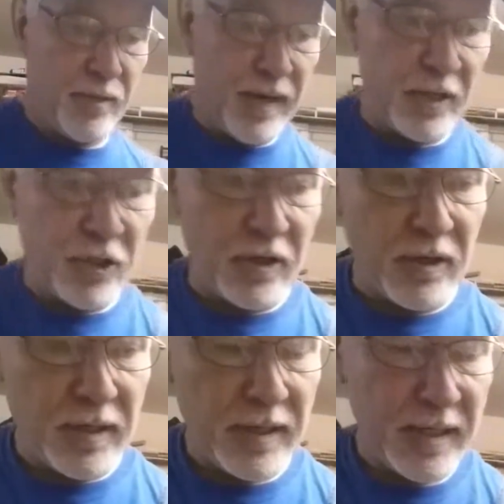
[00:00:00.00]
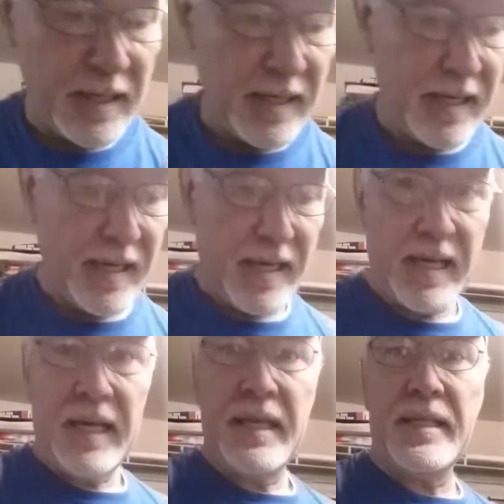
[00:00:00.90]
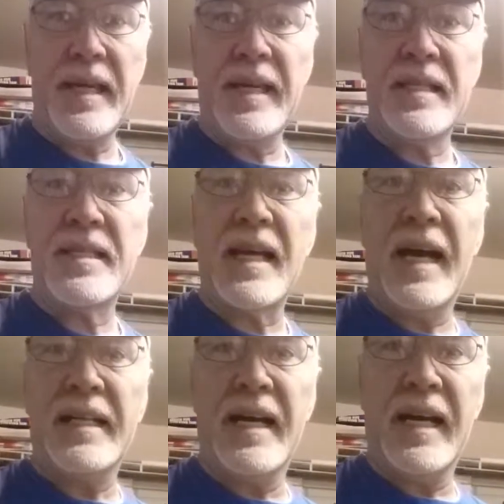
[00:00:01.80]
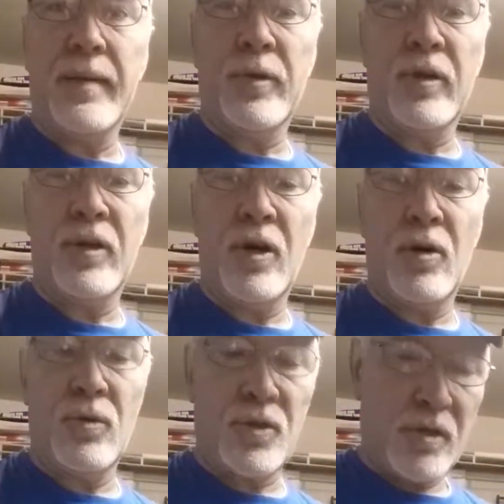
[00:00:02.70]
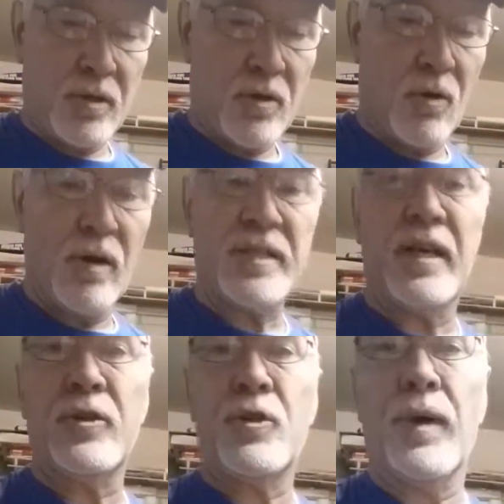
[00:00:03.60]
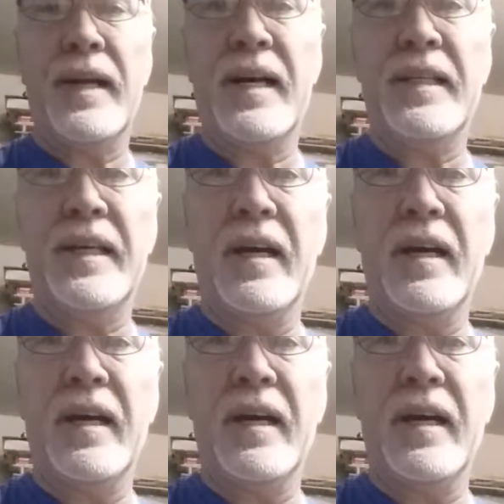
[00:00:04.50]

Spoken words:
you measure the inside diameter of the hose, or it tells you right on